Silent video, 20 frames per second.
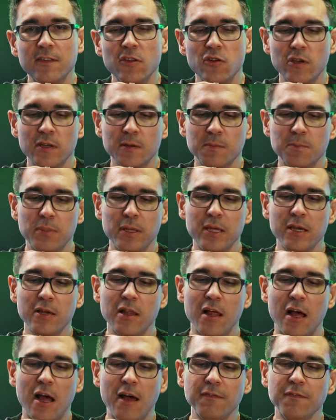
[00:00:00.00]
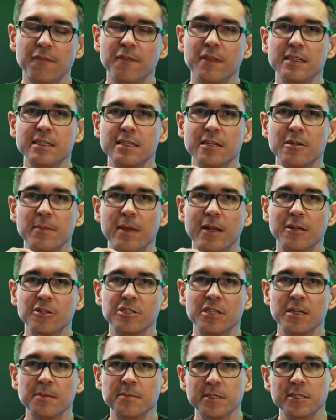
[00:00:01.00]
that you can peel off of these little metal
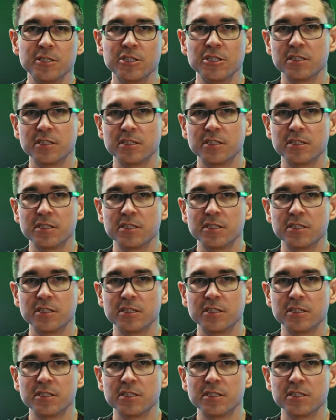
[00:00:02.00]
shims and